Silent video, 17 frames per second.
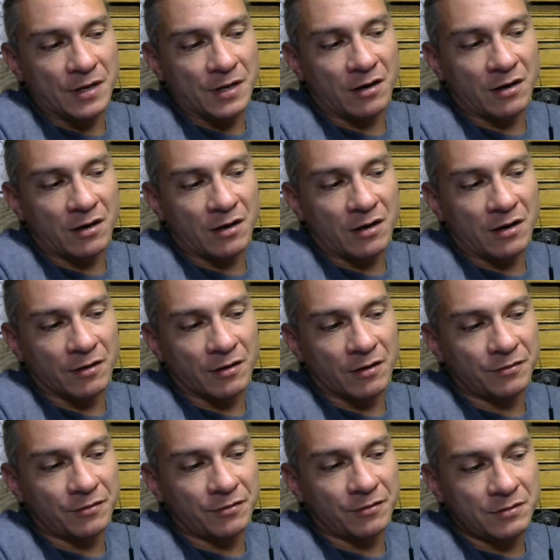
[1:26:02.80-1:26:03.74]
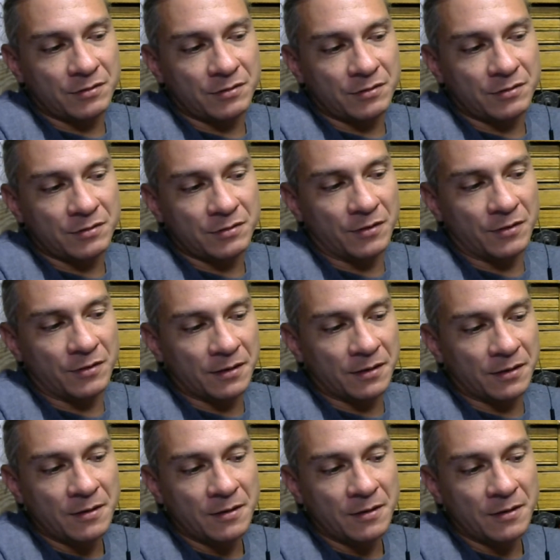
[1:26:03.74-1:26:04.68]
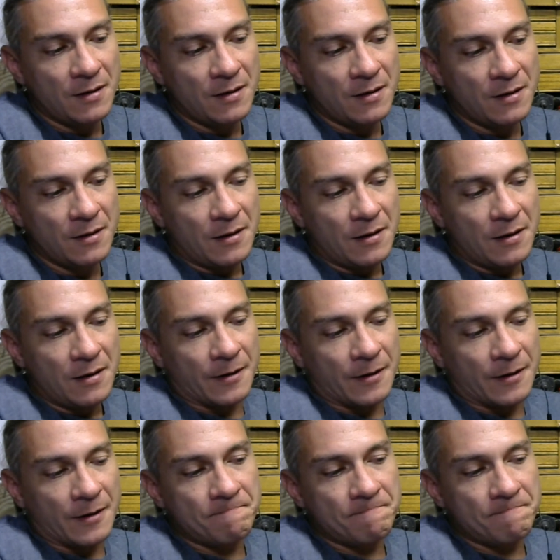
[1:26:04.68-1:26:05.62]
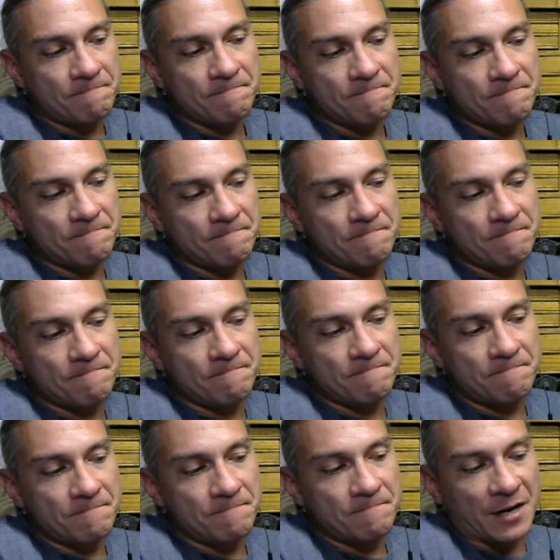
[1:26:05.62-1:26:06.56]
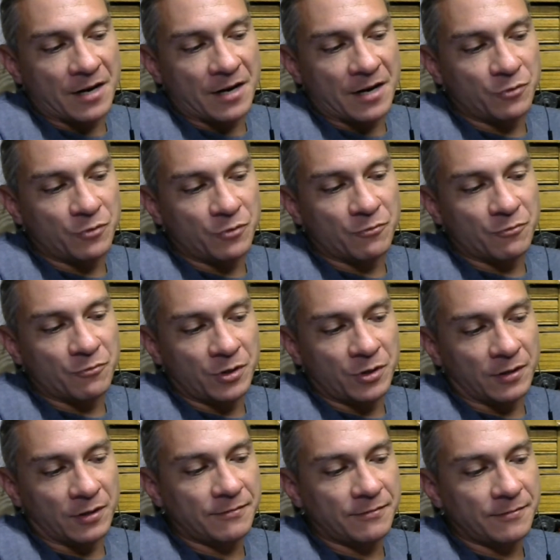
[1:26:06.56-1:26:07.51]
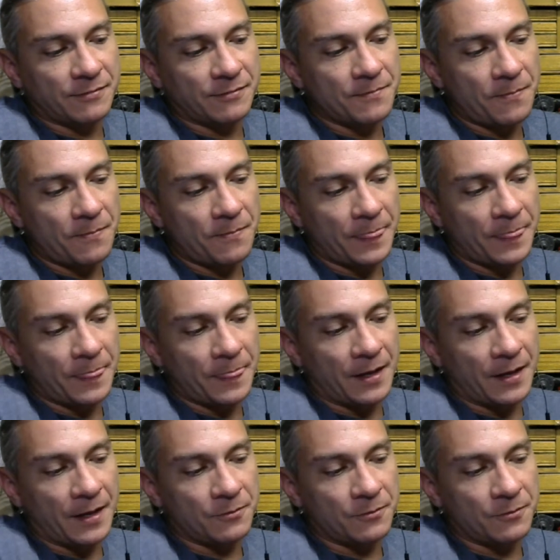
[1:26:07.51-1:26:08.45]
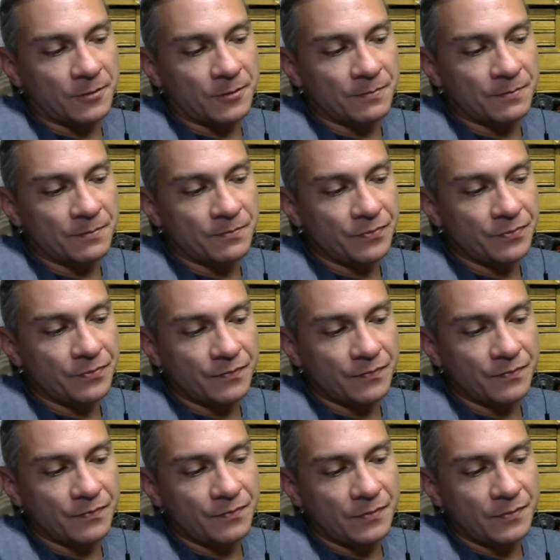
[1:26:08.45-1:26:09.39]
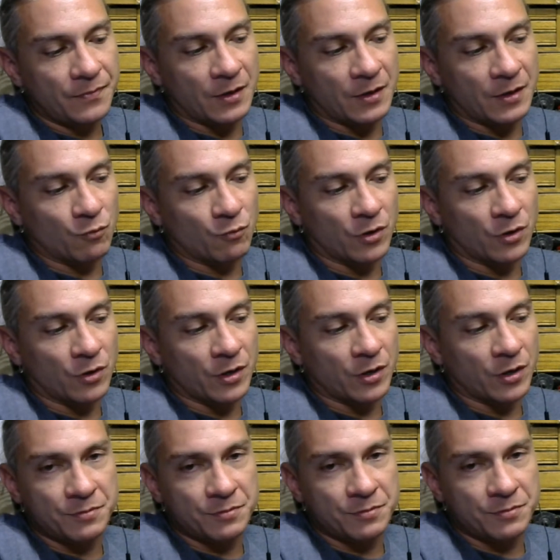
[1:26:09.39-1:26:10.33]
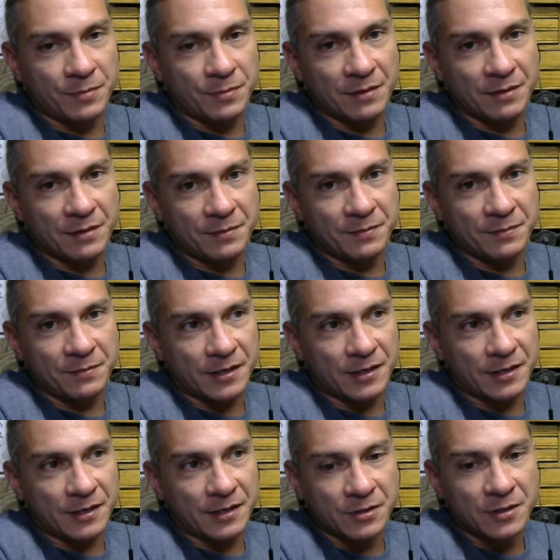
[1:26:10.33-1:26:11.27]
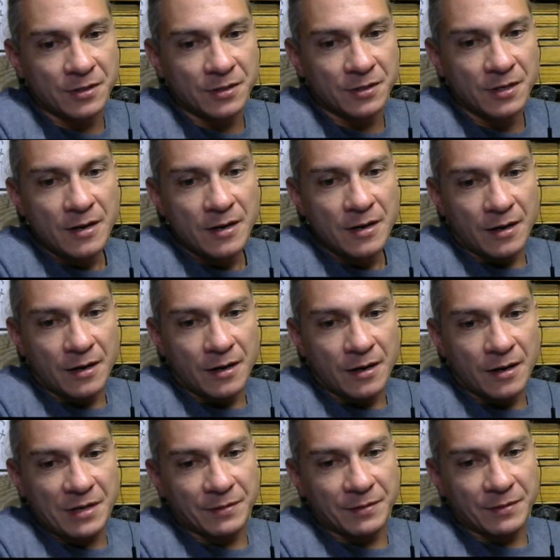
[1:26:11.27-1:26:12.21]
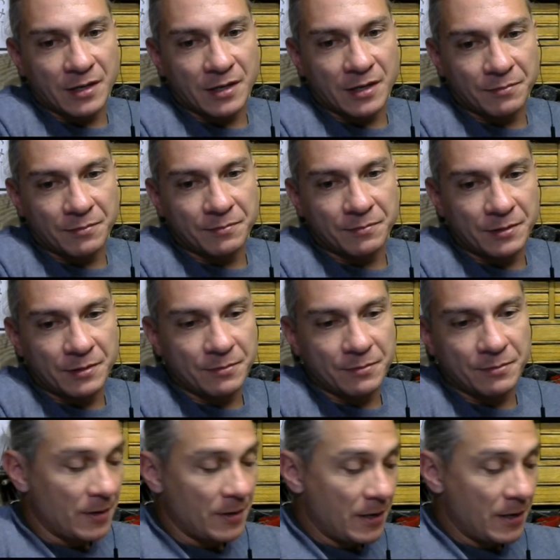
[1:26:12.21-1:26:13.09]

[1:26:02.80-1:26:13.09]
cause to do that. Um, Not in real life, anyway. In words, maybe, but not in action. Maybe a couple people.